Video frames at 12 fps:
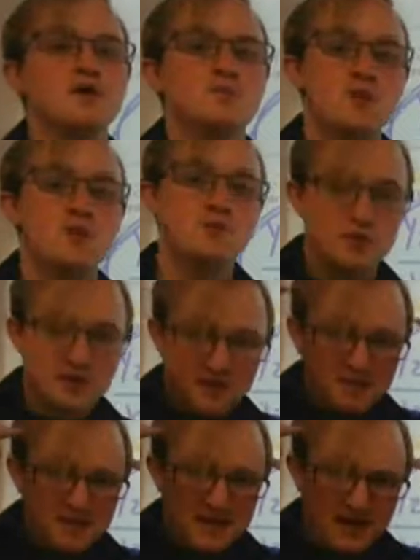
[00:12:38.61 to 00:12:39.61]
Remember, read
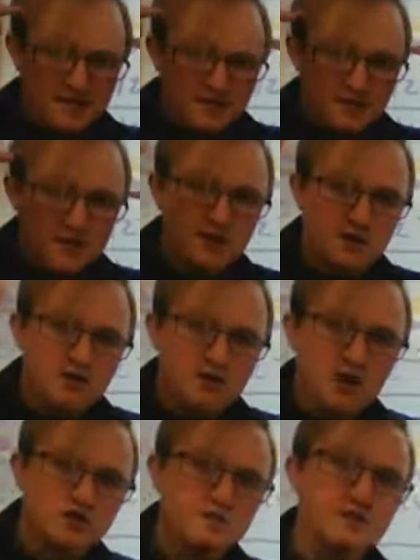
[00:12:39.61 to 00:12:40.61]
them carefully,
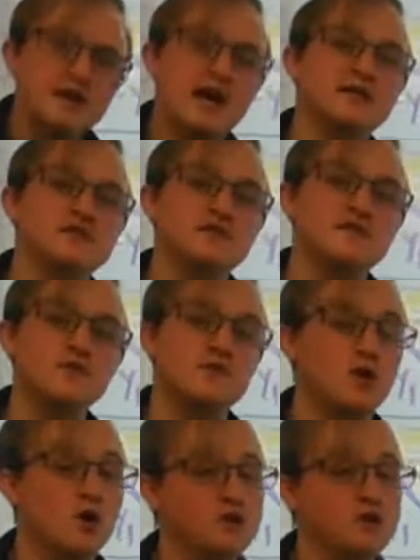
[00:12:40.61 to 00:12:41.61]
know what's being asked of you,
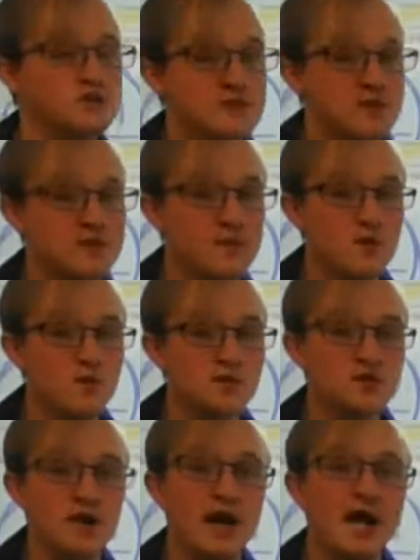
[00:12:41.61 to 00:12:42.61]
but also think about
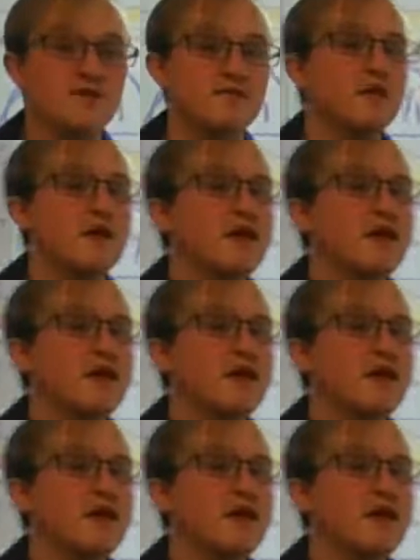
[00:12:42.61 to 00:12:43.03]
what you have.